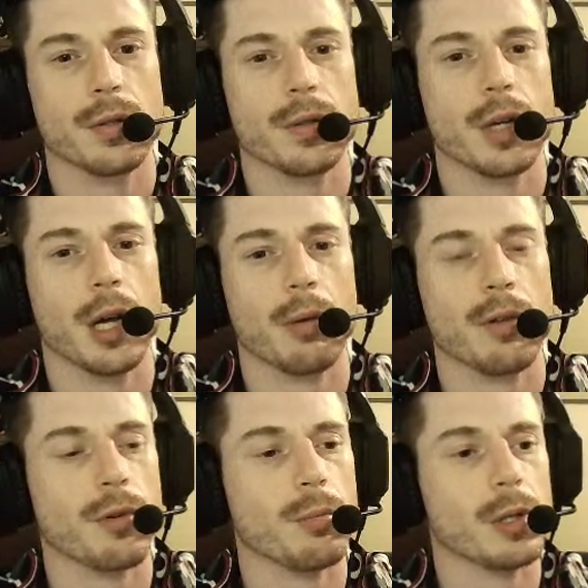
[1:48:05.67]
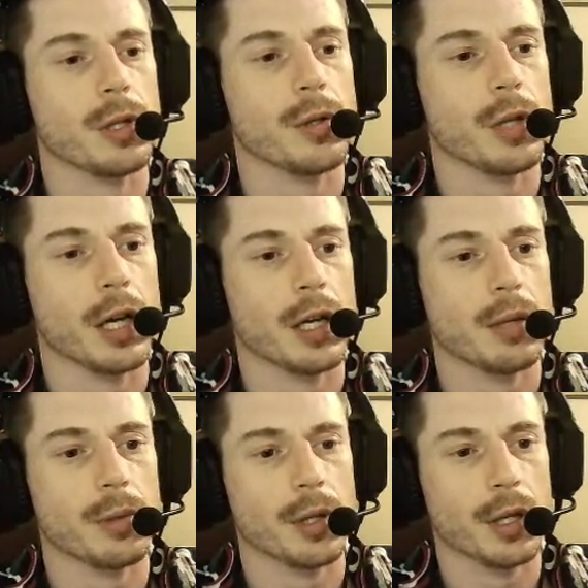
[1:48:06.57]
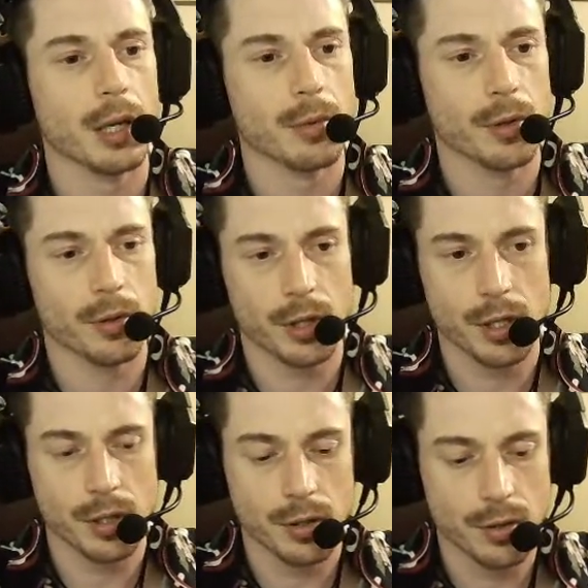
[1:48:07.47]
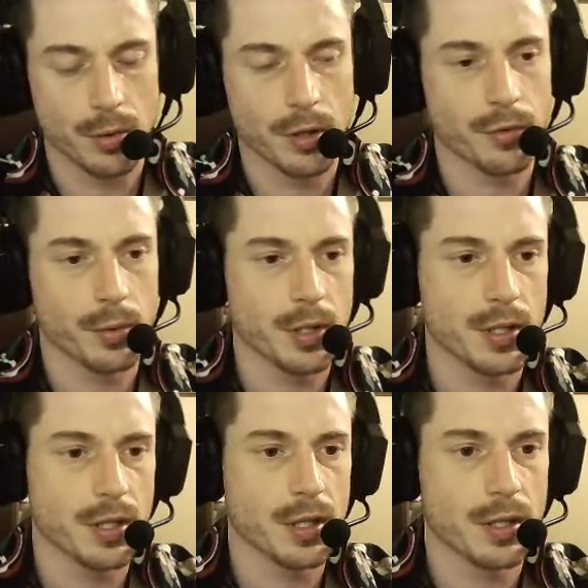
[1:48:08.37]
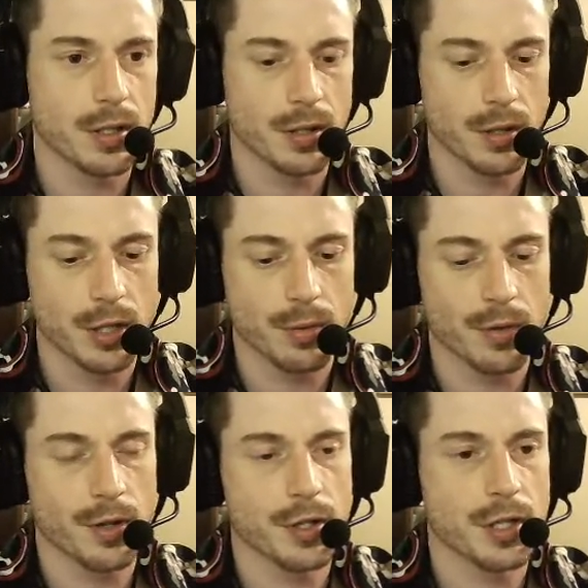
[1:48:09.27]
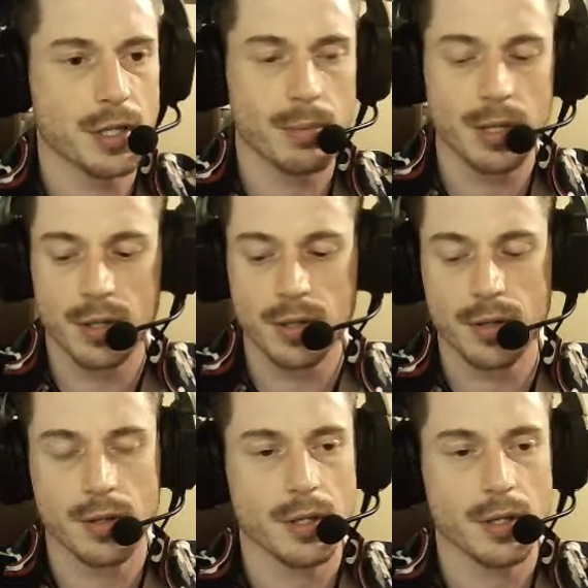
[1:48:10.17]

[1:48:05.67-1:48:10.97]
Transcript: Comment for below line. Line comment created 1226. So that's one of our snippets.